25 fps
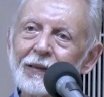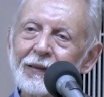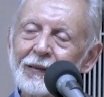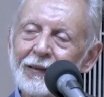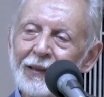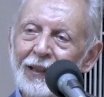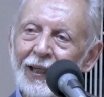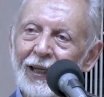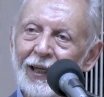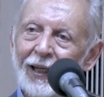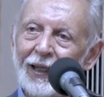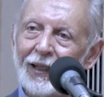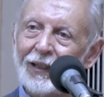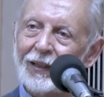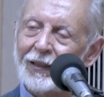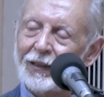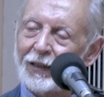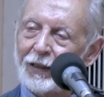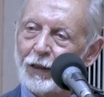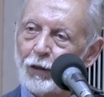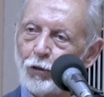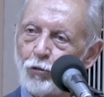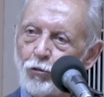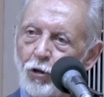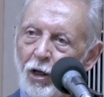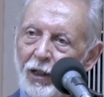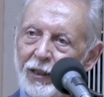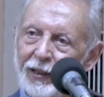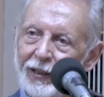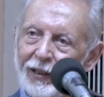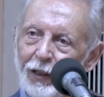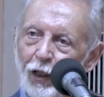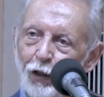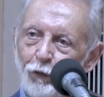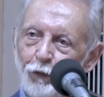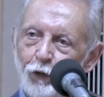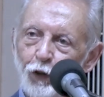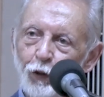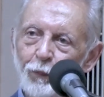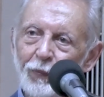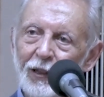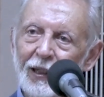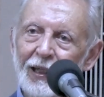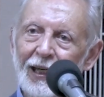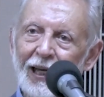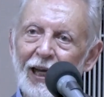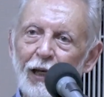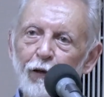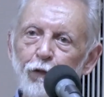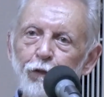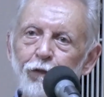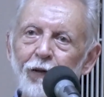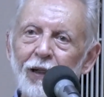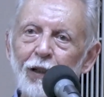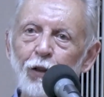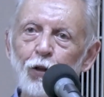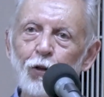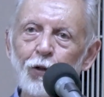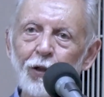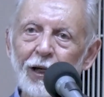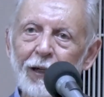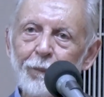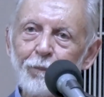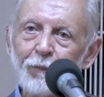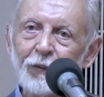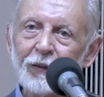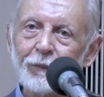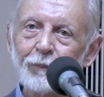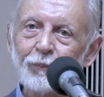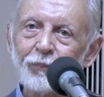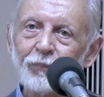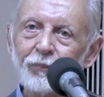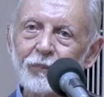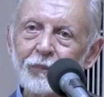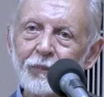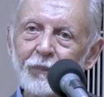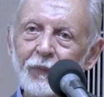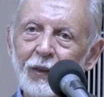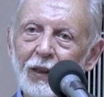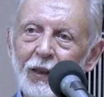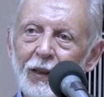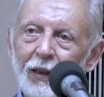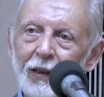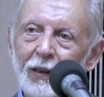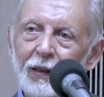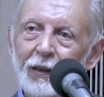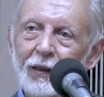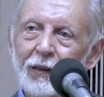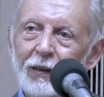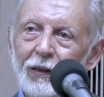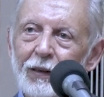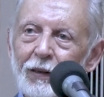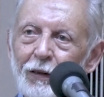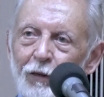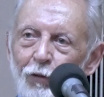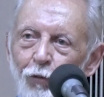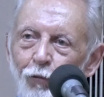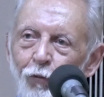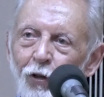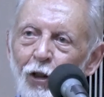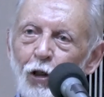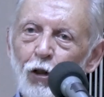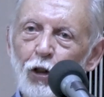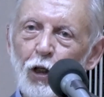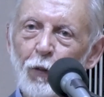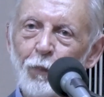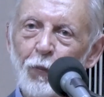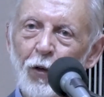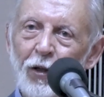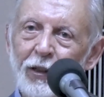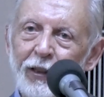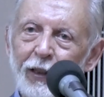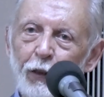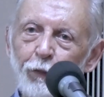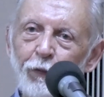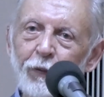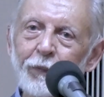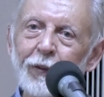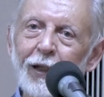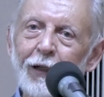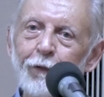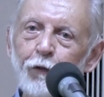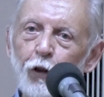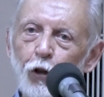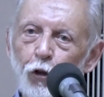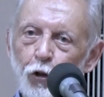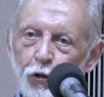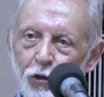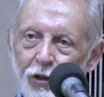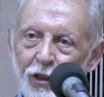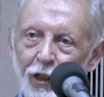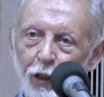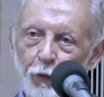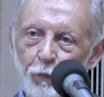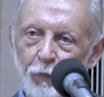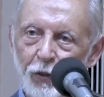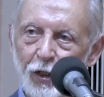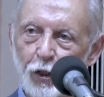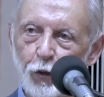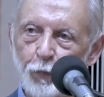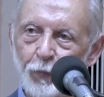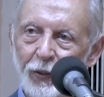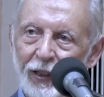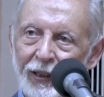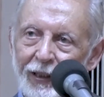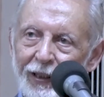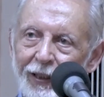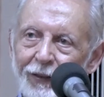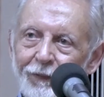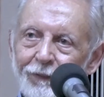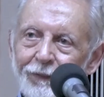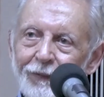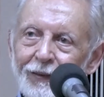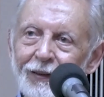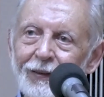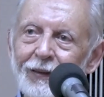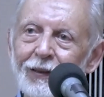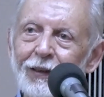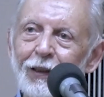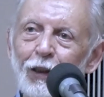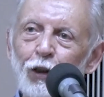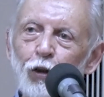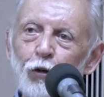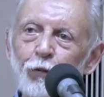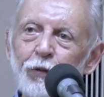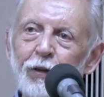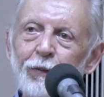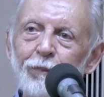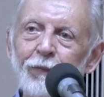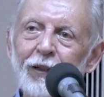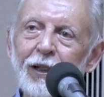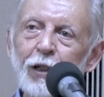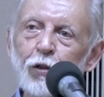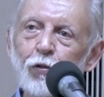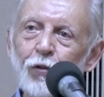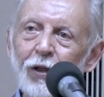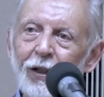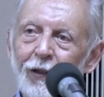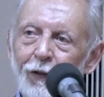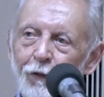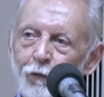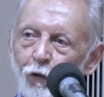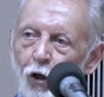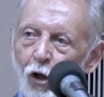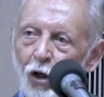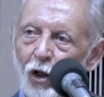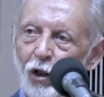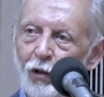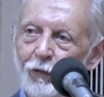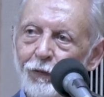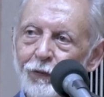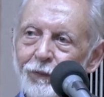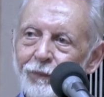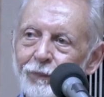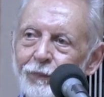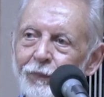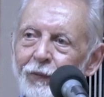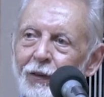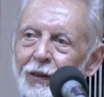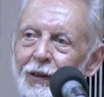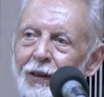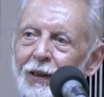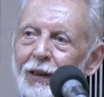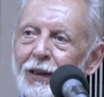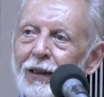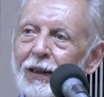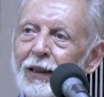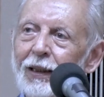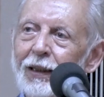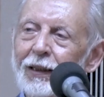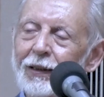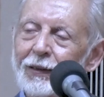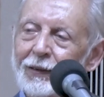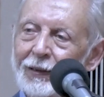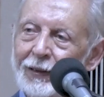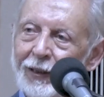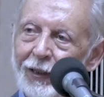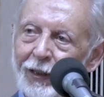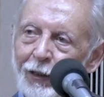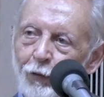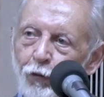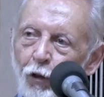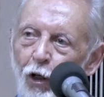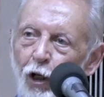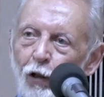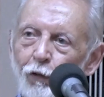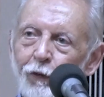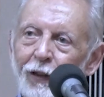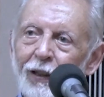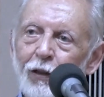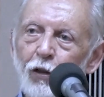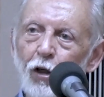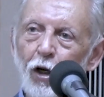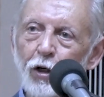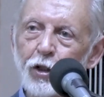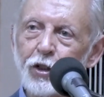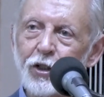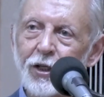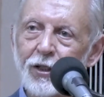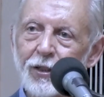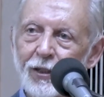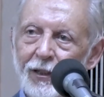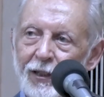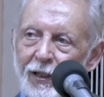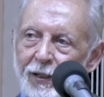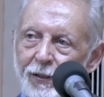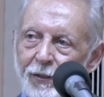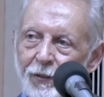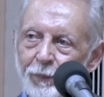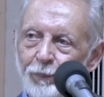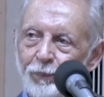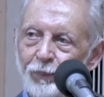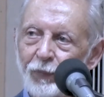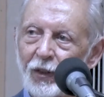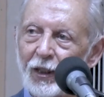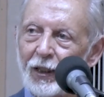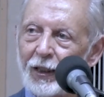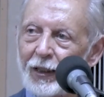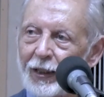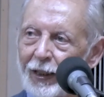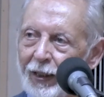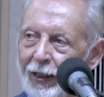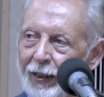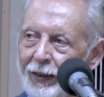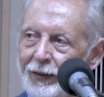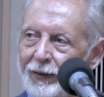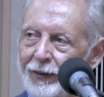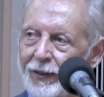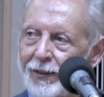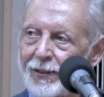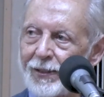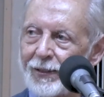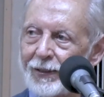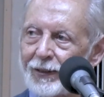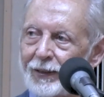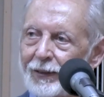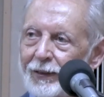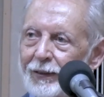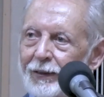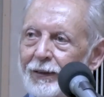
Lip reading: the quality of human life will go up. We look upon it from the evolutionary perspective. Human beings will evolve. They evolve in consciousness. And this